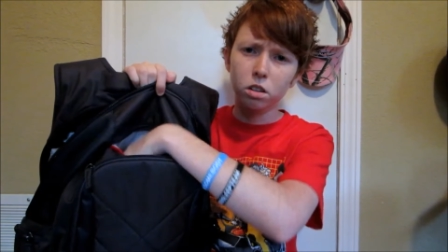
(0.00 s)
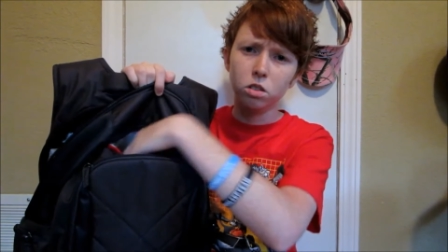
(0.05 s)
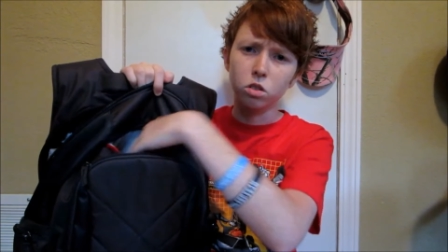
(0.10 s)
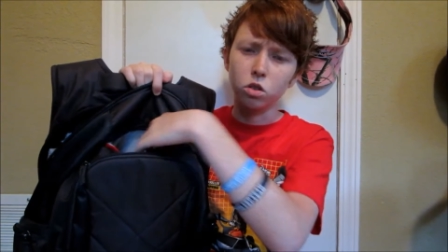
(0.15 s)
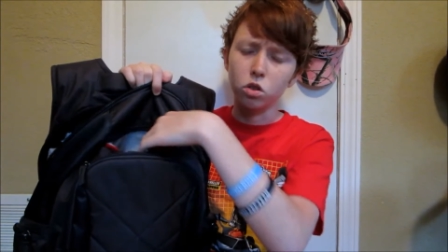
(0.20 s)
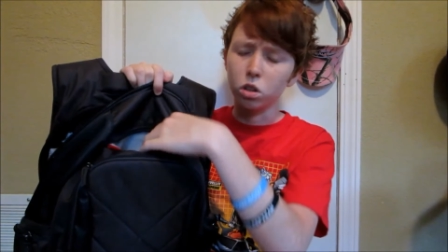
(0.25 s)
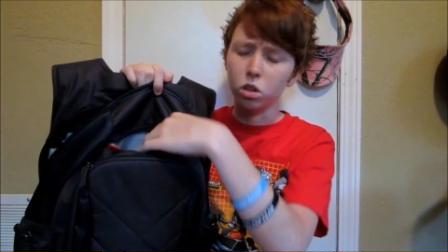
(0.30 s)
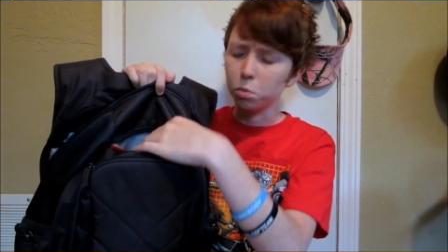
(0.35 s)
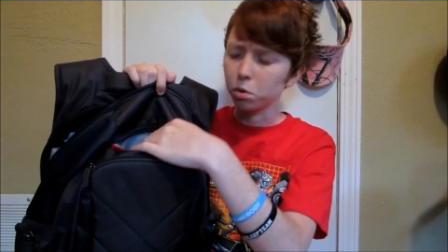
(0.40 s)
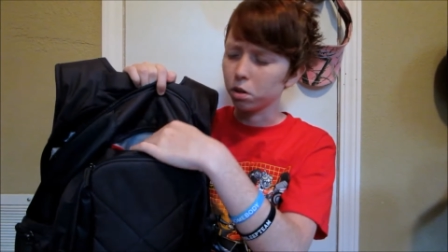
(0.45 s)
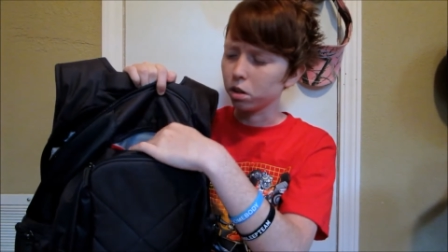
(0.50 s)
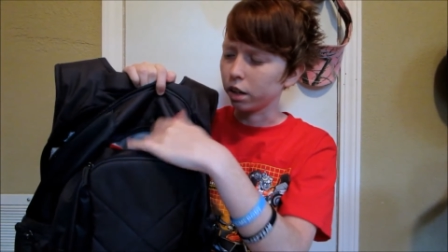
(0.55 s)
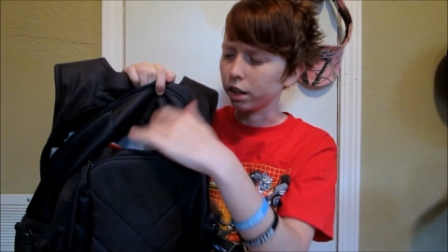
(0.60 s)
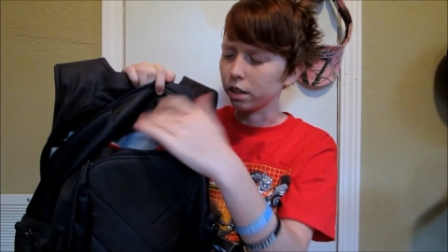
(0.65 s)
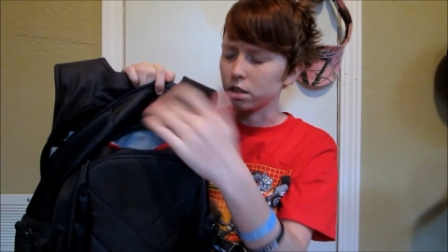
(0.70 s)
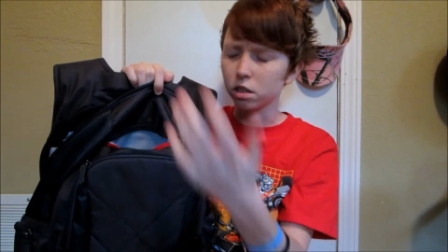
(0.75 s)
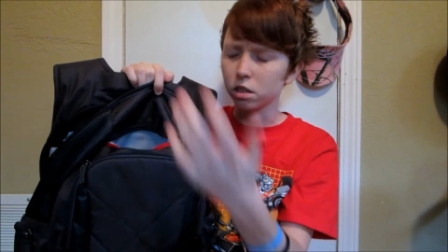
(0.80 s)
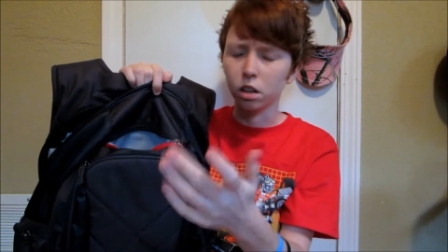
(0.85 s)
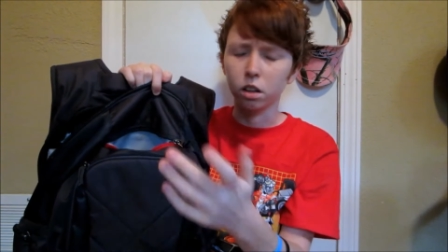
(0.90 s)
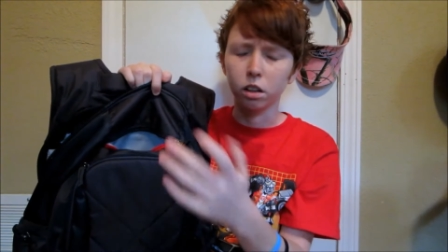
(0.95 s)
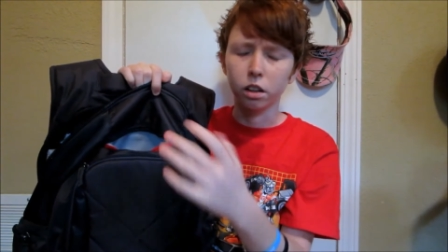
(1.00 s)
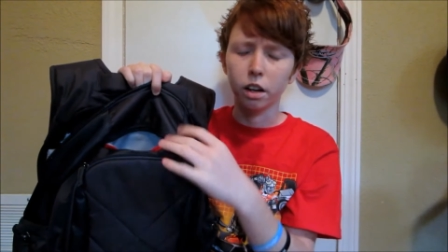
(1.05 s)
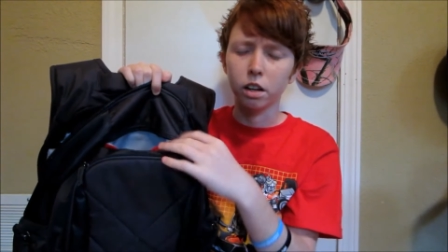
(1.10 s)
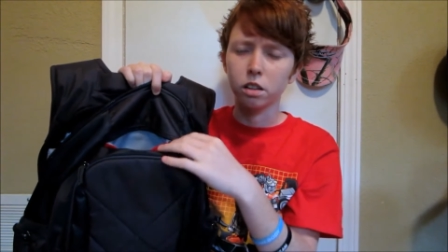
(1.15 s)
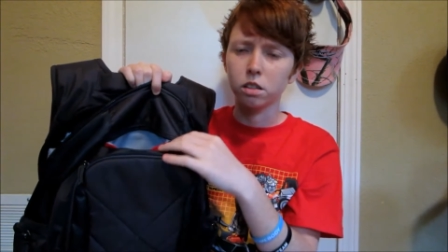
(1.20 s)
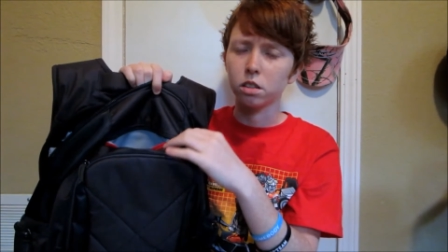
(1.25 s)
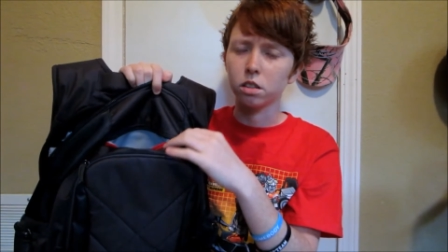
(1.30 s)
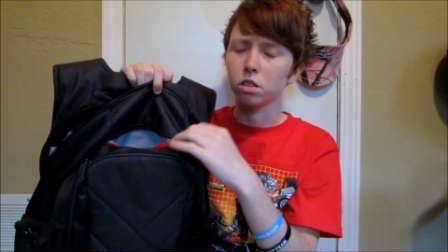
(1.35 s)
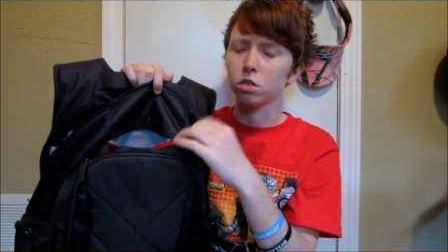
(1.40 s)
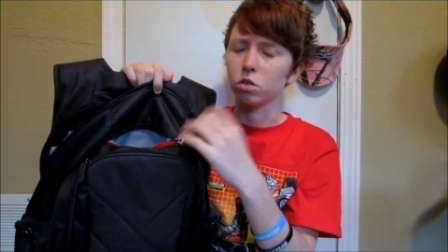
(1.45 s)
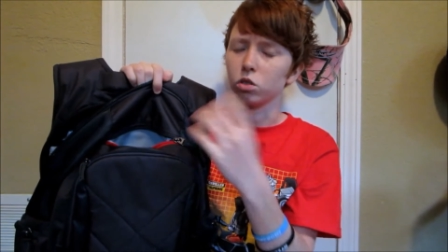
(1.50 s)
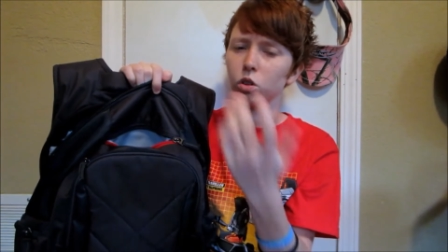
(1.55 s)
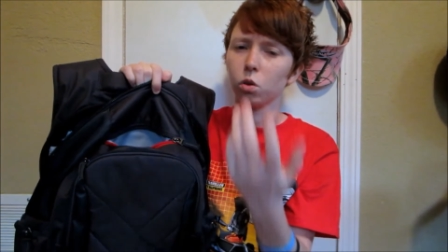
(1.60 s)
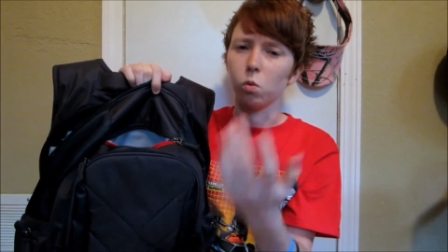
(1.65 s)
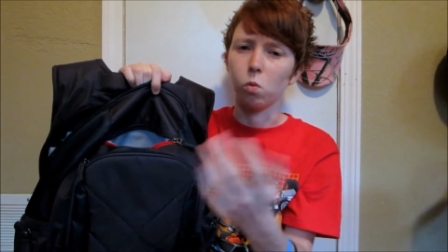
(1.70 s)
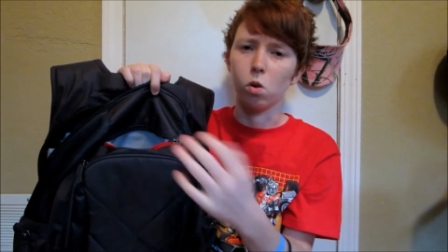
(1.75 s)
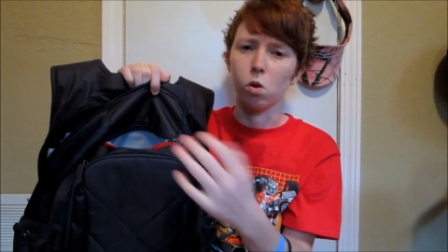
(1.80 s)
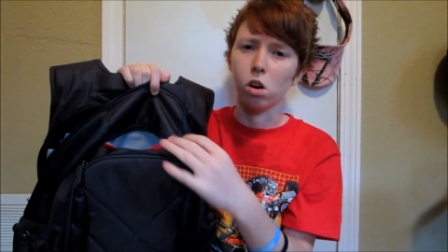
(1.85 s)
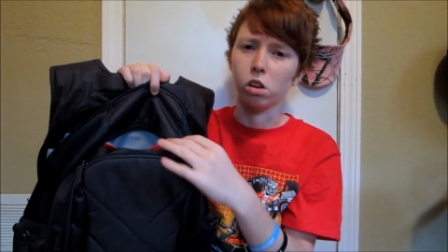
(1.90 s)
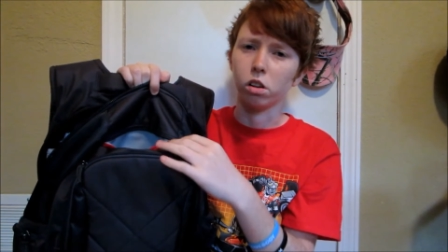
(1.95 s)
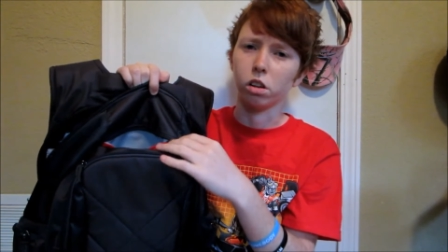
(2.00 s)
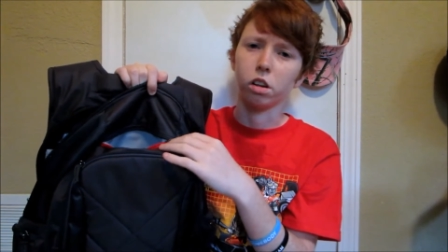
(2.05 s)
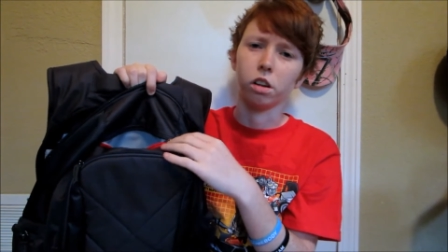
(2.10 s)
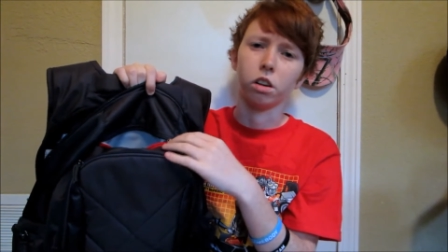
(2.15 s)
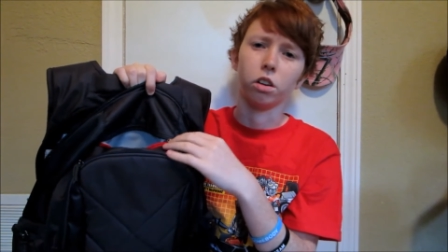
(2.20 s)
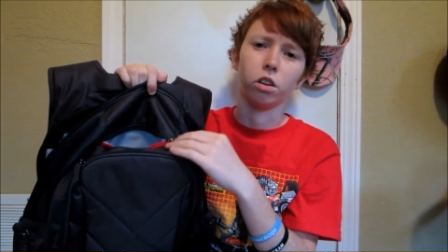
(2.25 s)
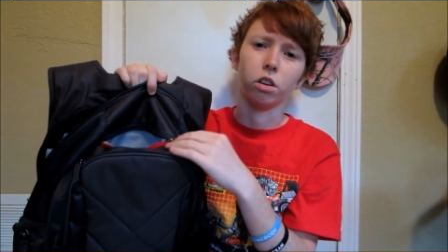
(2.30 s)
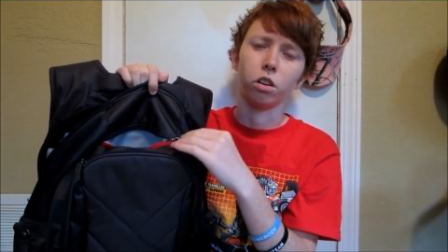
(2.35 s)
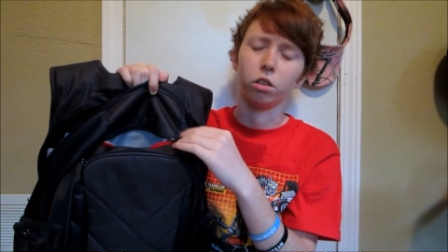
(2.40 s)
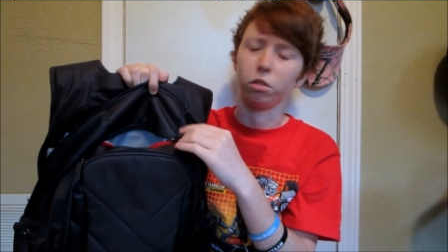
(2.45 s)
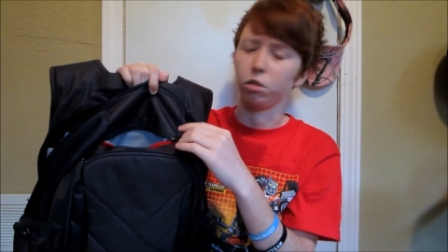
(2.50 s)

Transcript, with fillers: so you can put like sunglasses or your wallet or